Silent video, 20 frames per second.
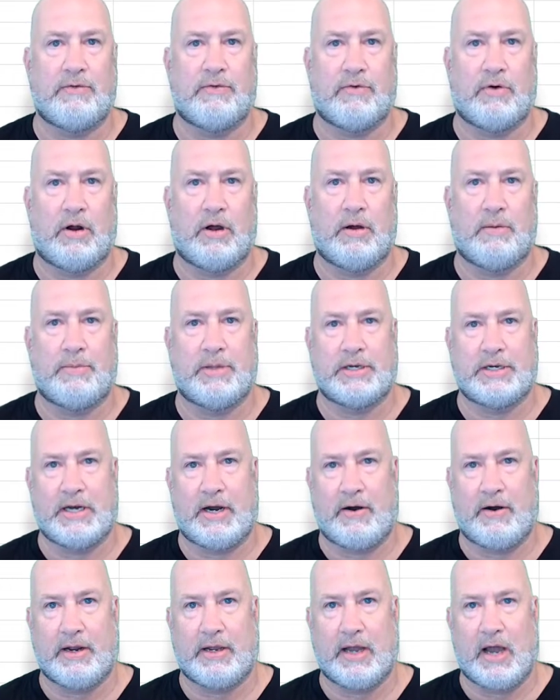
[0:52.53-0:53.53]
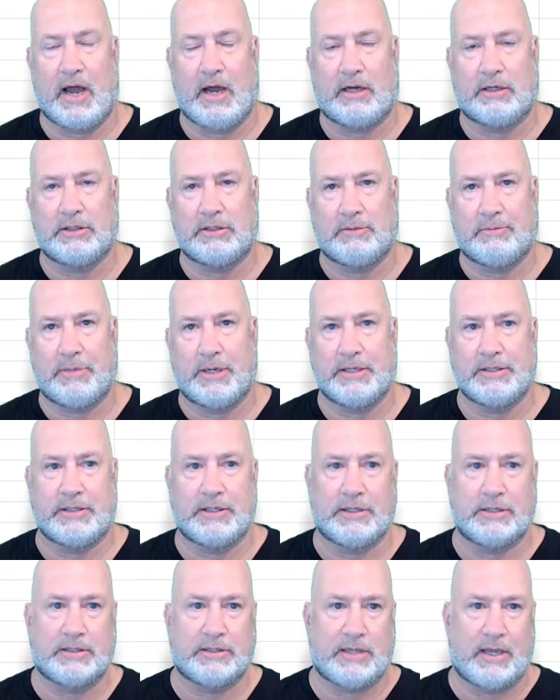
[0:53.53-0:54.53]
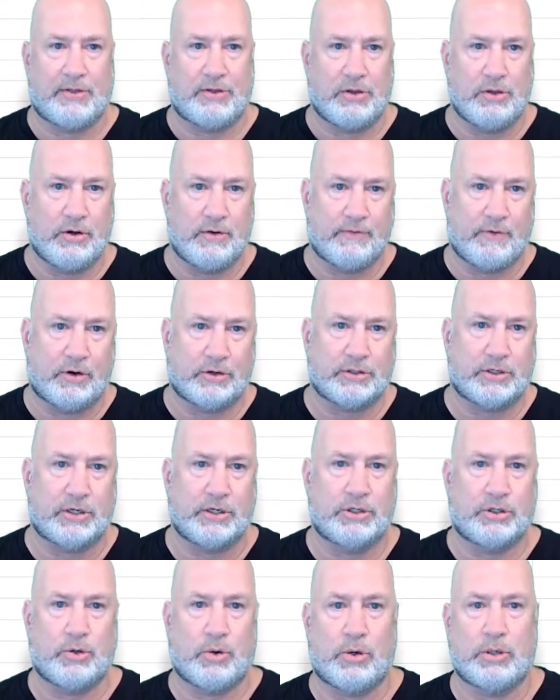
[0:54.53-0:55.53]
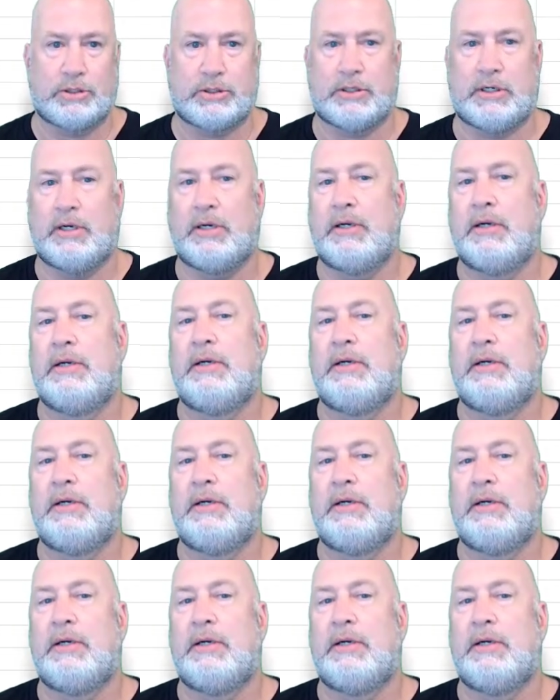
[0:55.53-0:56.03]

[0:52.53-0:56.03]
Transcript: from the Terry College of Business at the University of Georgia.